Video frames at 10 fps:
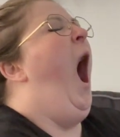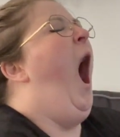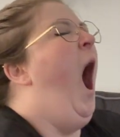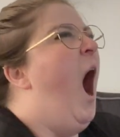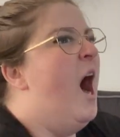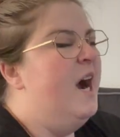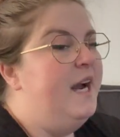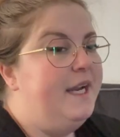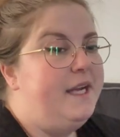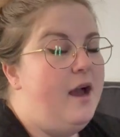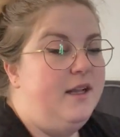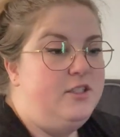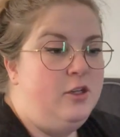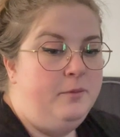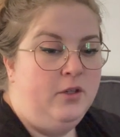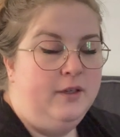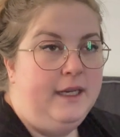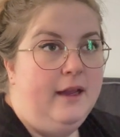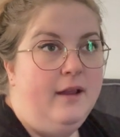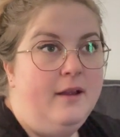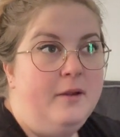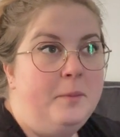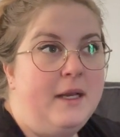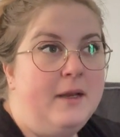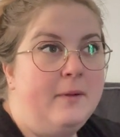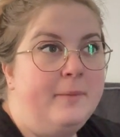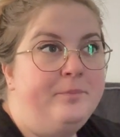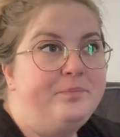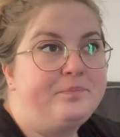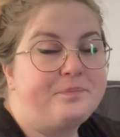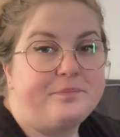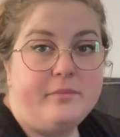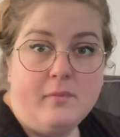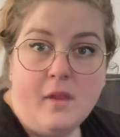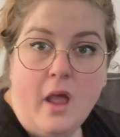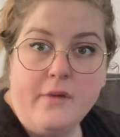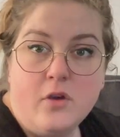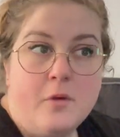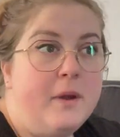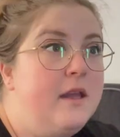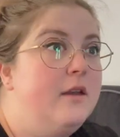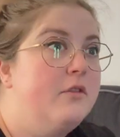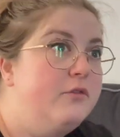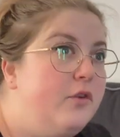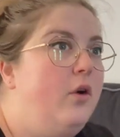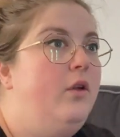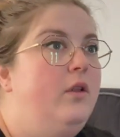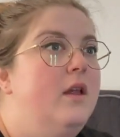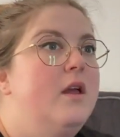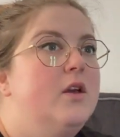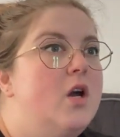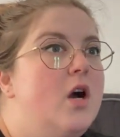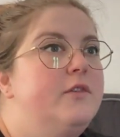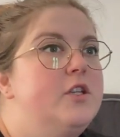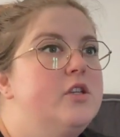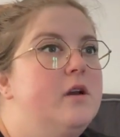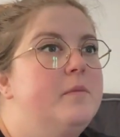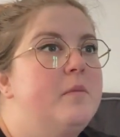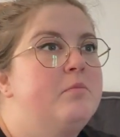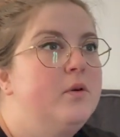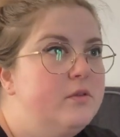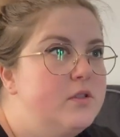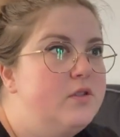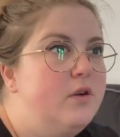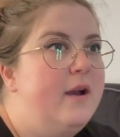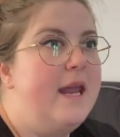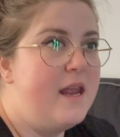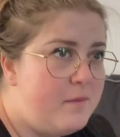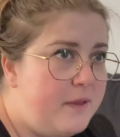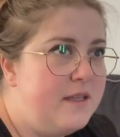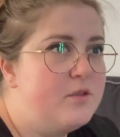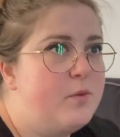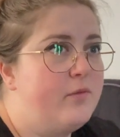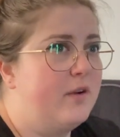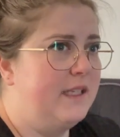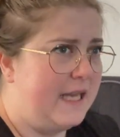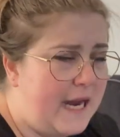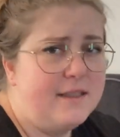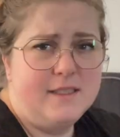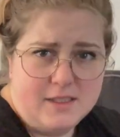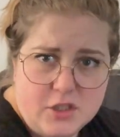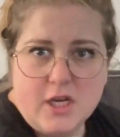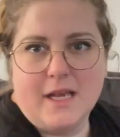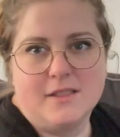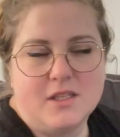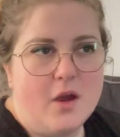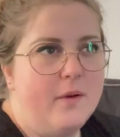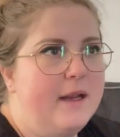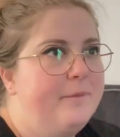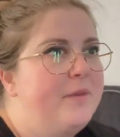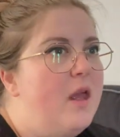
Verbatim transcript: Oh, I can't stop yawning. But anyway, I've got my full coffee shop, bookstore ambience with relaxing jazz going